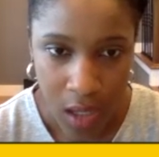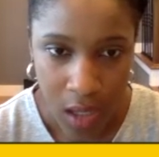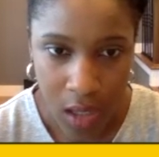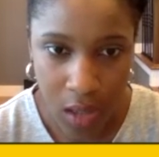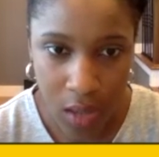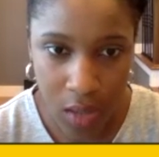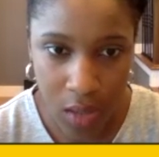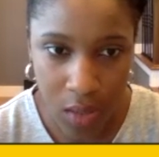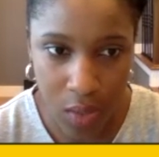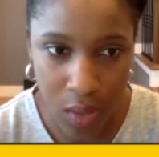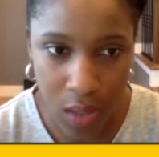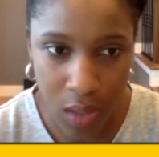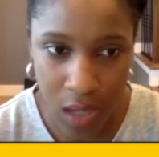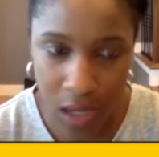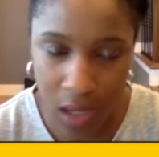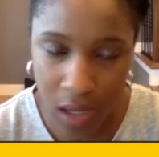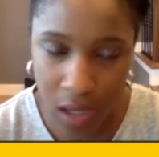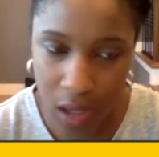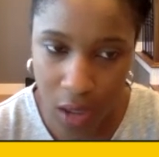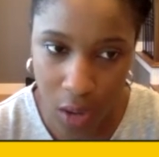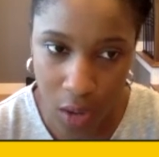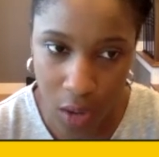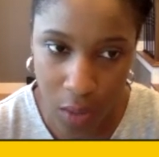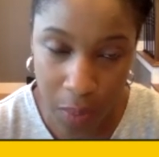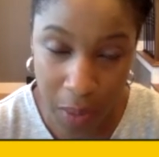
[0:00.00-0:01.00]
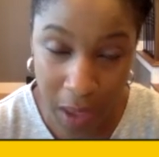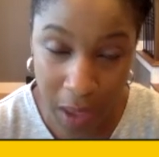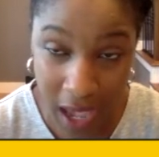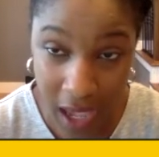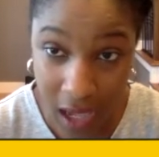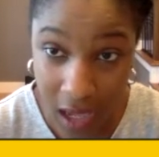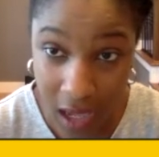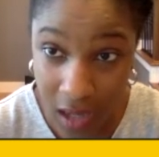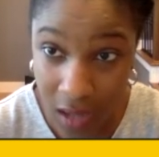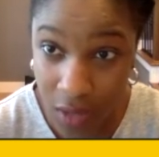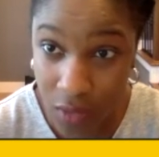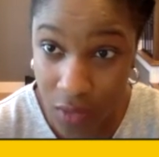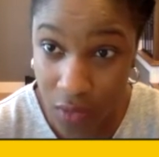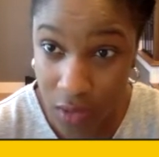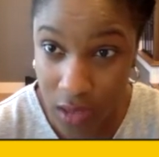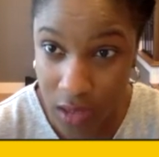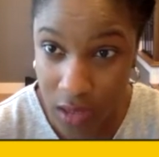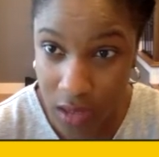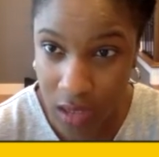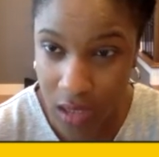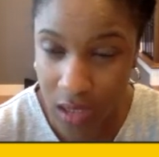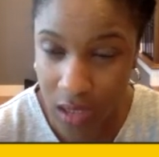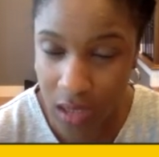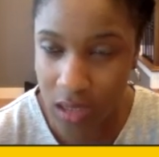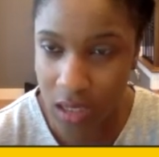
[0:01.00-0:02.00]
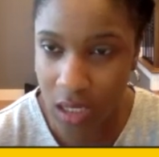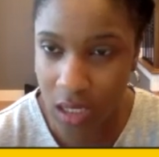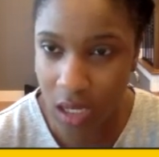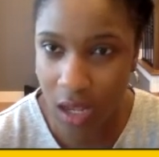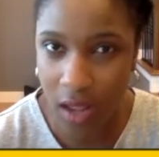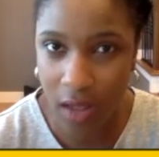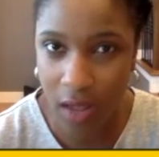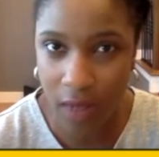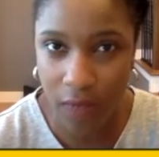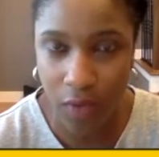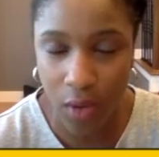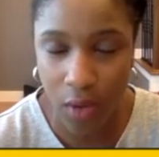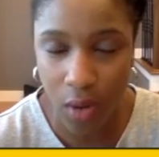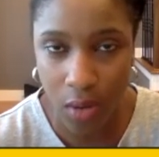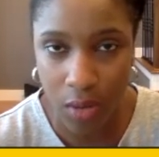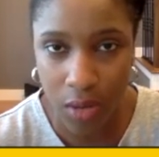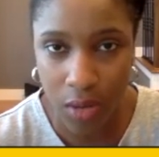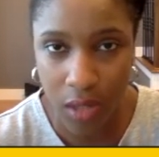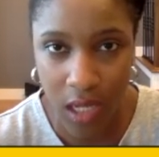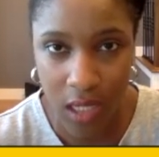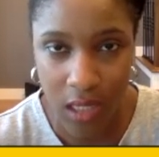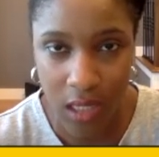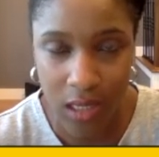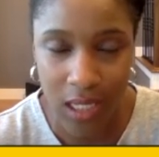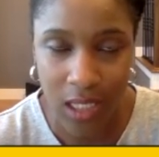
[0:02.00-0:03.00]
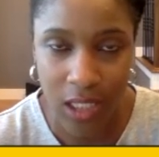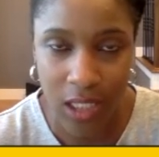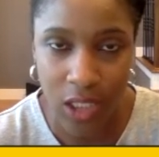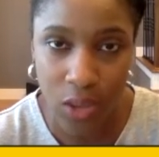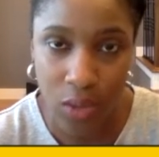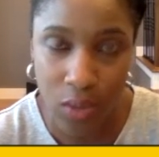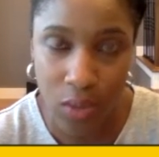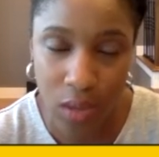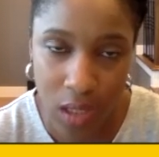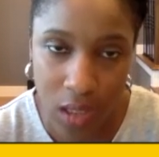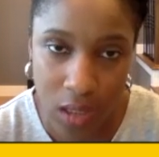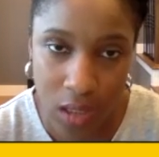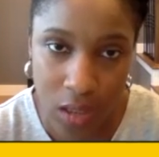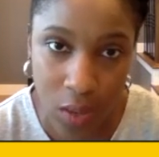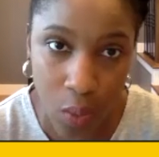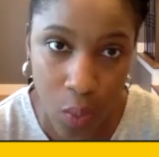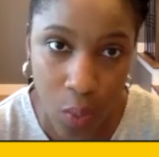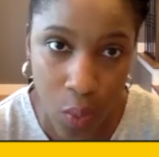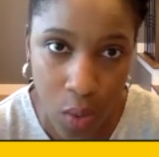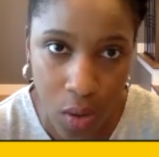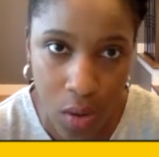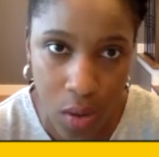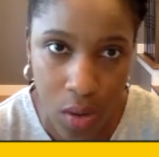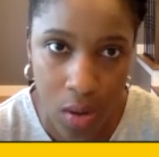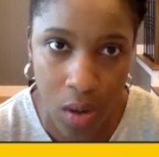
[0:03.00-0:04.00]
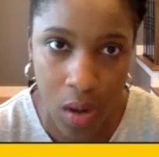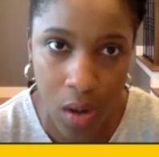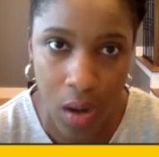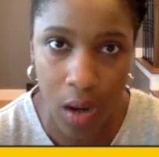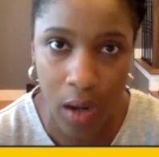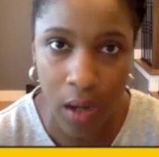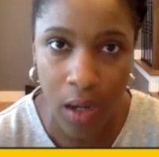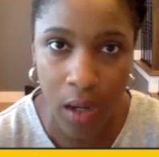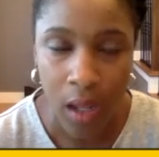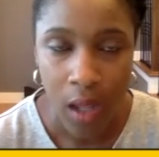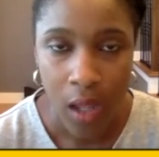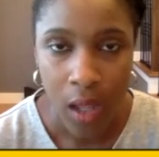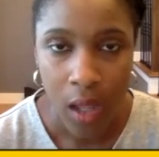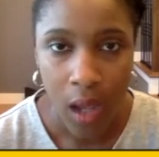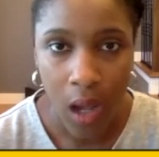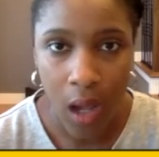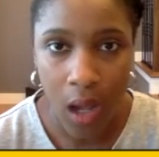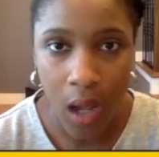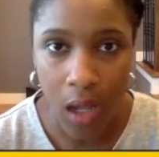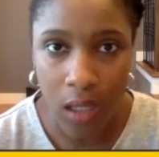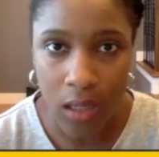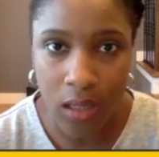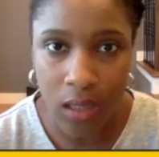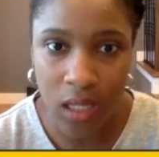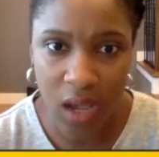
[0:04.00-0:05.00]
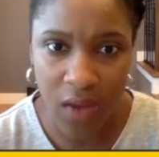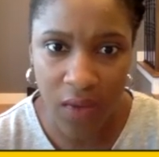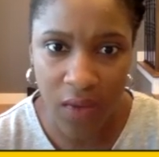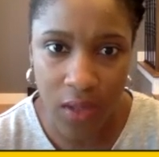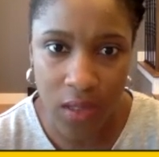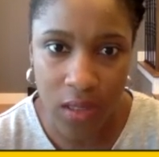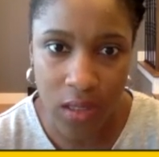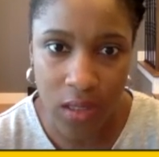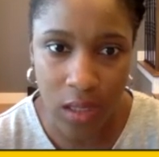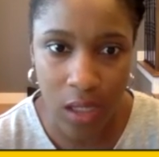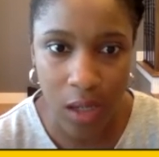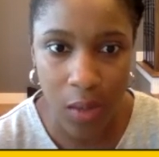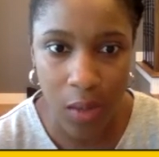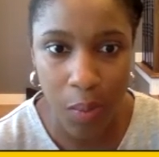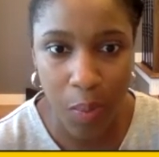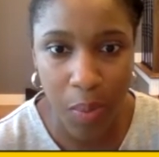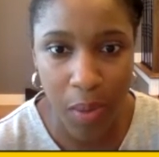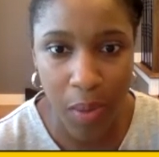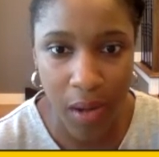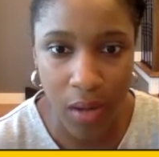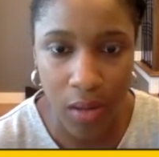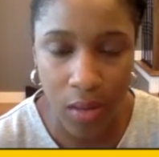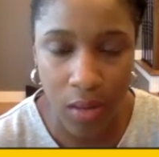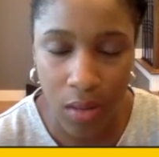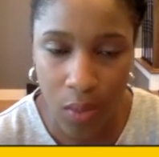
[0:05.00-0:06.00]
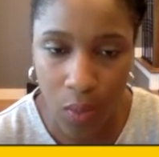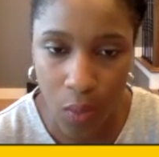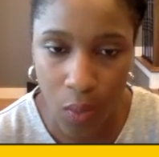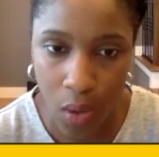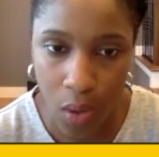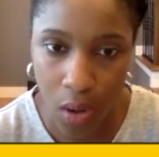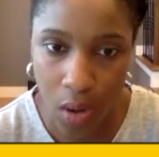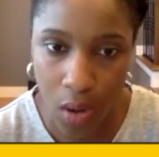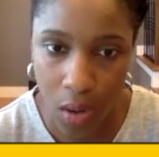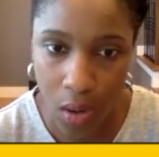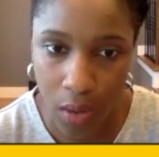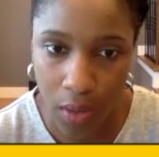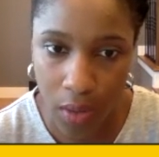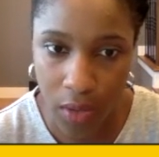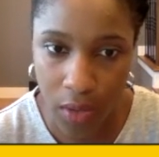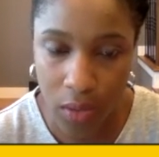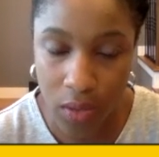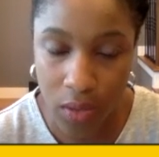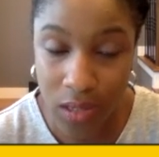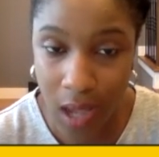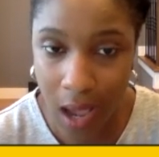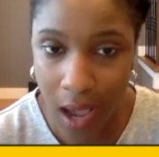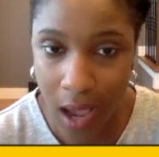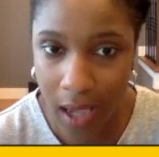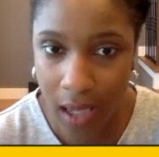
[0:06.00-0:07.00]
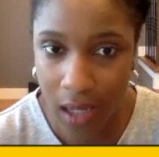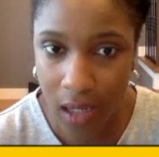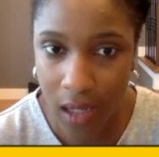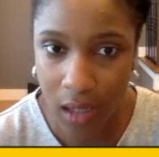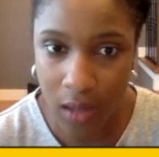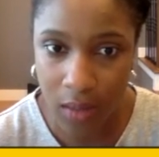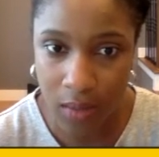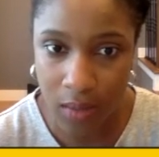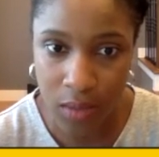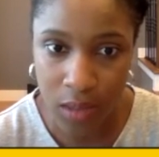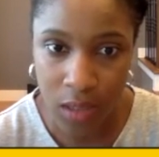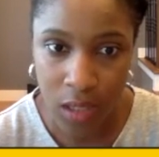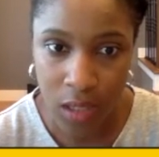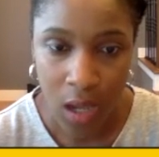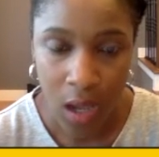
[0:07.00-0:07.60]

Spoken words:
you get your pay increases. If there are things that you need to work on, it's obviously better to work on those items